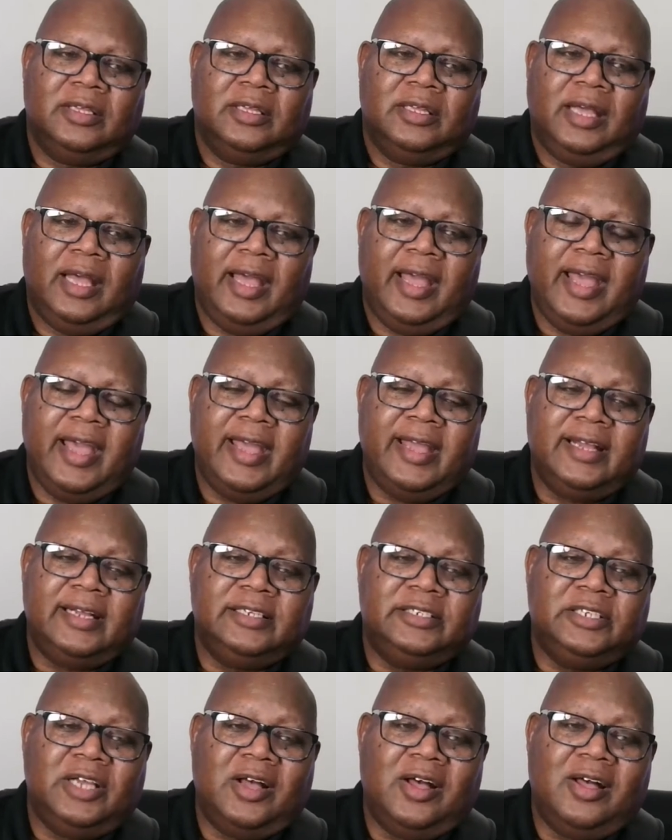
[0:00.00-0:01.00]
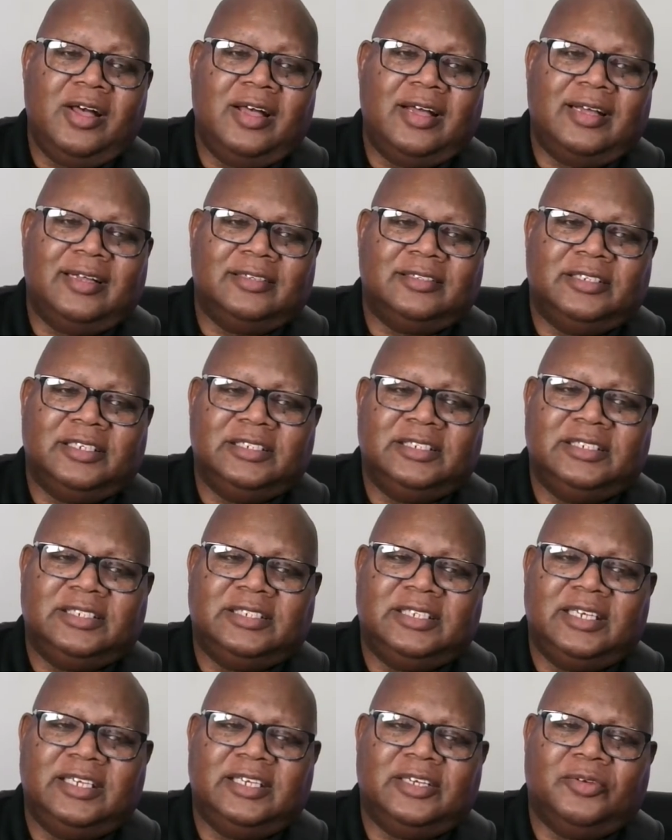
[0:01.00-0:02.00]
Hey, John, good to
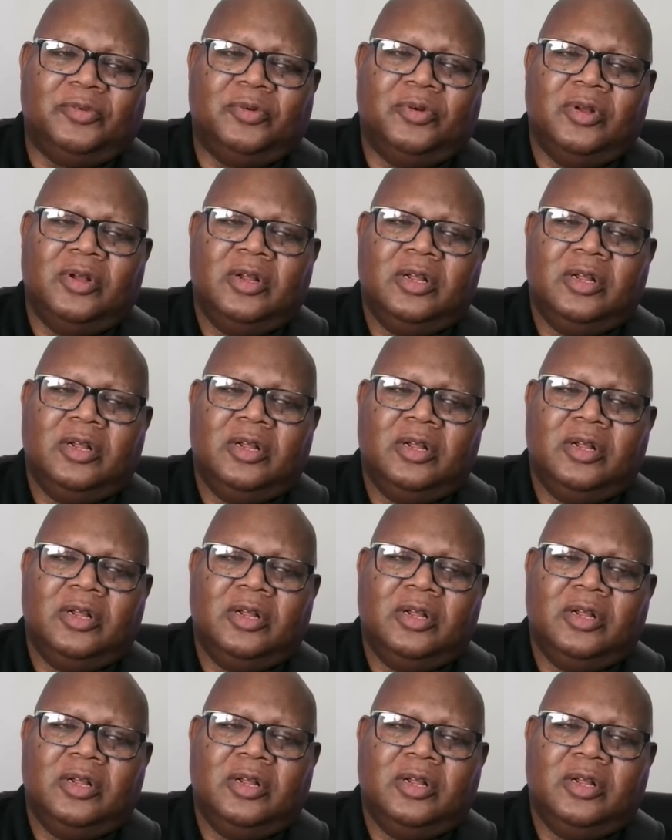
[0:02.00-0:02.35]
see you.